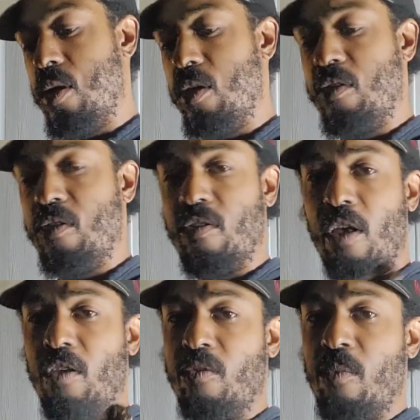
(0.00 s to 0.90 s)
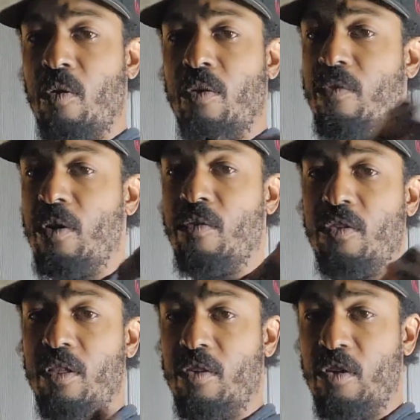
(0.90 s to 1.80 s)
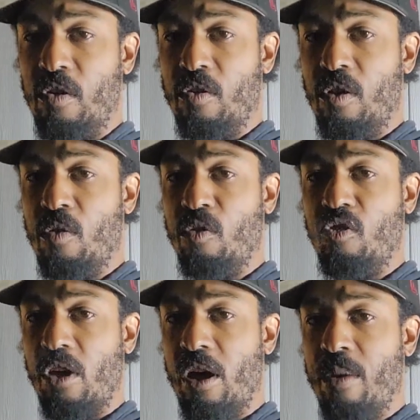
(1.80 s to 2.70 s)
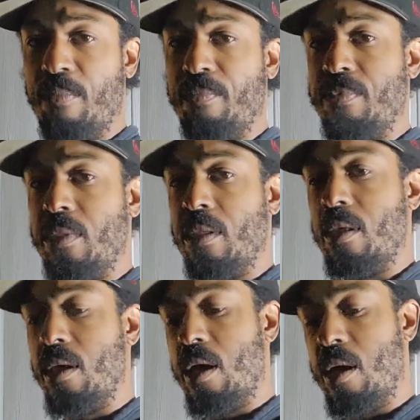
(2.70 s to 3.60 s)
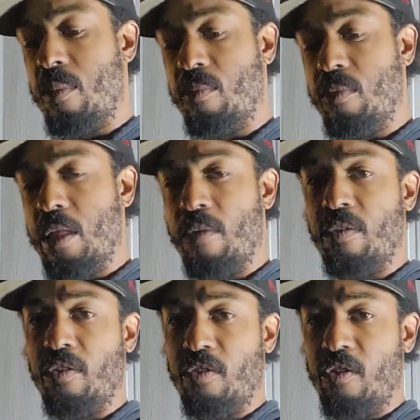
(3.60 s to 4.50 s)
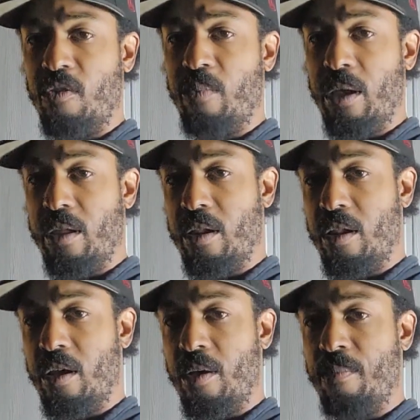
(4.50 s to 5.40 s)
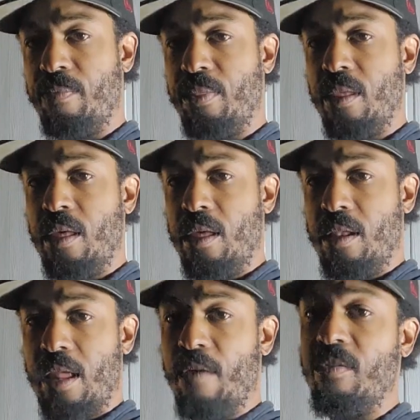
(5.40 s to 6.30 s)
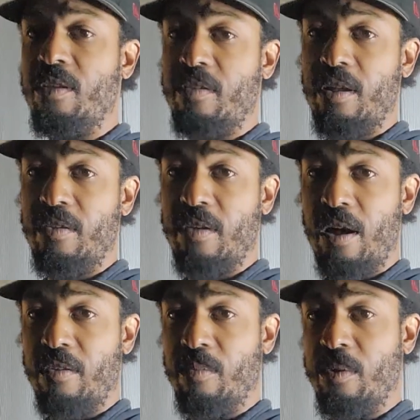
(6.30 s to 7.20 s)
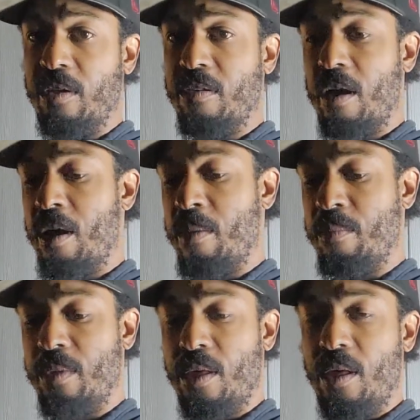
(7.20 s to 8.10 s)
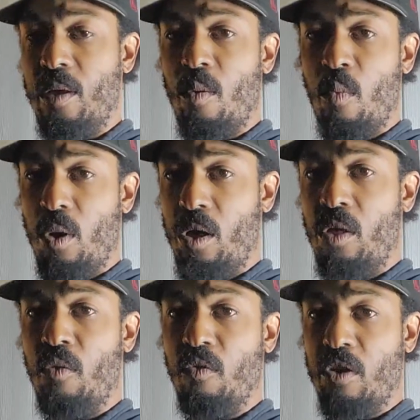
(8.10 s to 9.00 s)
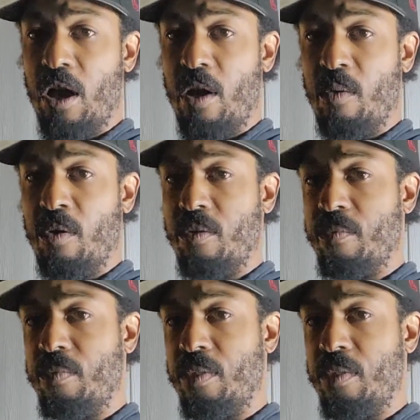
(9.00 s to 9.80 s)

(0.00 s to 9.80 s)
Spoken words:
no, this is a solid smoke. If you ever see this in your local shop, definitely suggest picking it up. Definitely set aside some good time. Well over an hour.